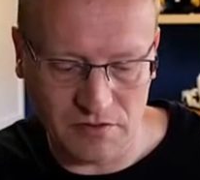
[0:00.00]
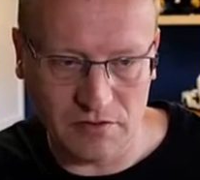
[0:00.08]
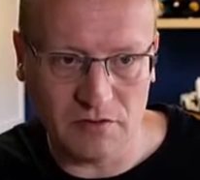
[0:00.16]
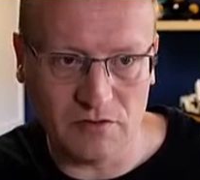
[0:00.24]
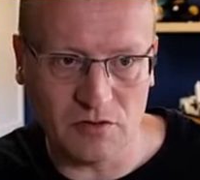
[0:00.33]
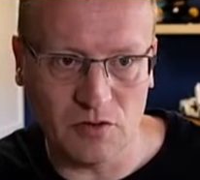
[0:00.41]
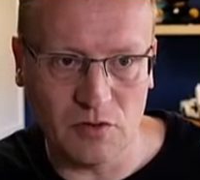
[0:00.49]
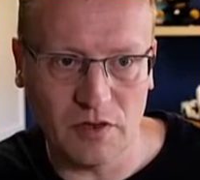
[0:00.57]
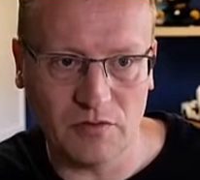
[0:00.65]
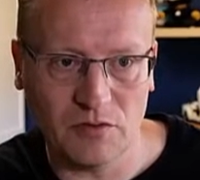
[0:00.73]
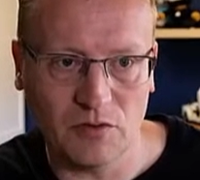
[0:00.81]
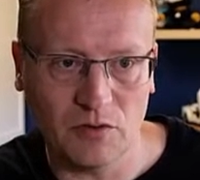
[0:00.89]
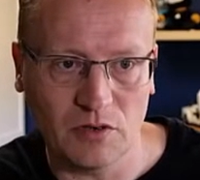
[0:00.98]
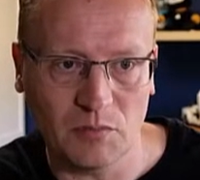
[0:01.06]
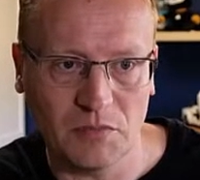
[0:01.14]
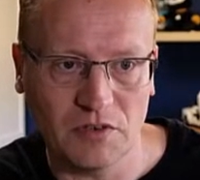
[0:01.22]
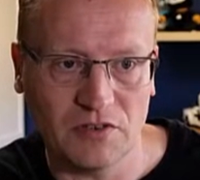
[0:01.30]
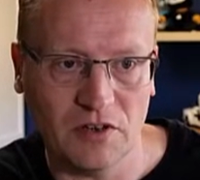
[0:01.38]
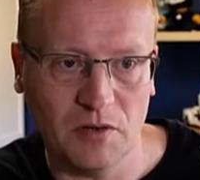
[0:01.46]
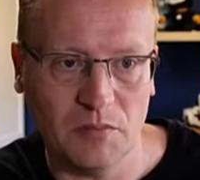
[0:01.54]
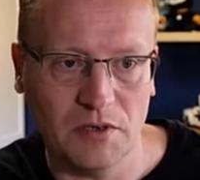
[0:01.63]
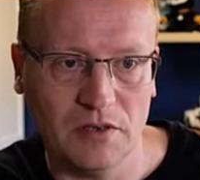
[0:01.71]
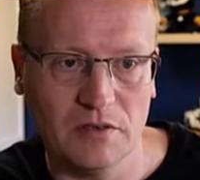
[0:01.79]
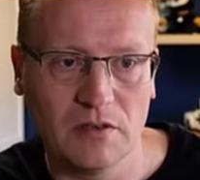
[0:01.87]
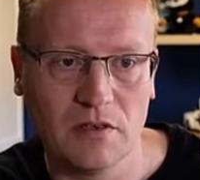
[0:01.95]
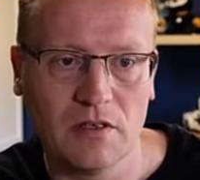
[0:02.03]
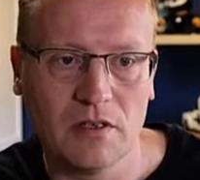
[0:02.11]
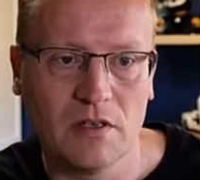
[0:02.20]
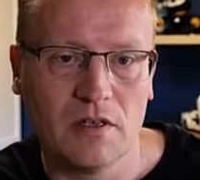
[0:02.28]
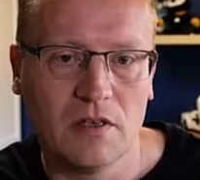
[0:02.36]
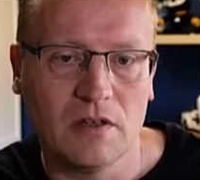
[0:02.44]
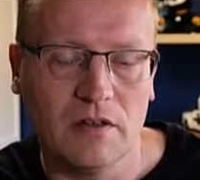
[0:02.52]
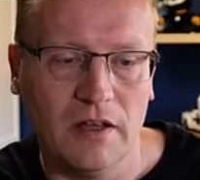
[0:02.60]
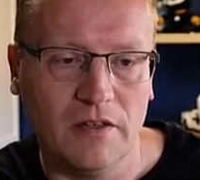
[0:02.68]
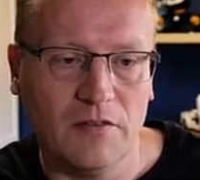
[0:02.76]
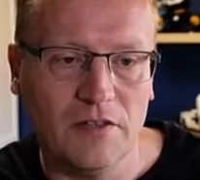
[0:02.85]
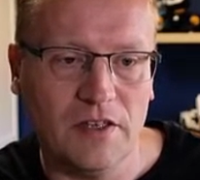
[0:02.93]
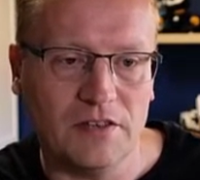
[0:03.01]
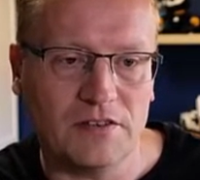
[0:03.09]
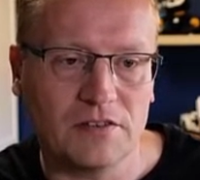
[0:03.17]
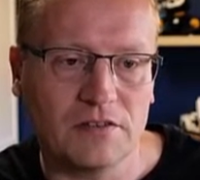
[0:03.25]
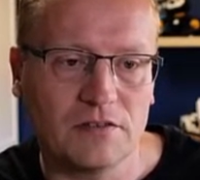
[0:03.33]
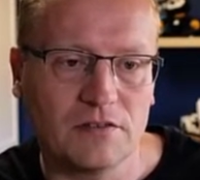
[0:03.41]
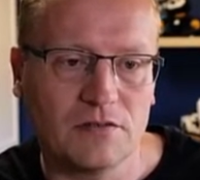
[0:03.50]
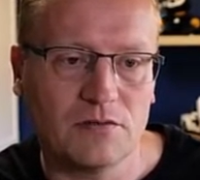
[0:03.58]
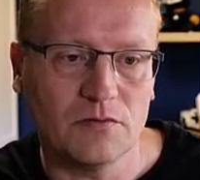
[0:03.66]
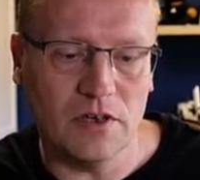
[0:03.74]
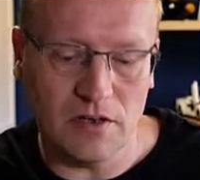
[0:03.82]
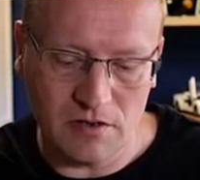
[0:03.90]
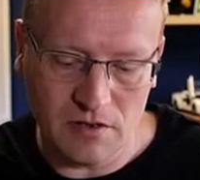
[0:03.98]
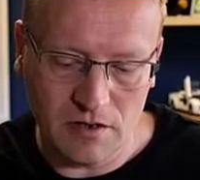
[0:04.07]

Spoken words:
So you don't have to look at me type here. Like this, right?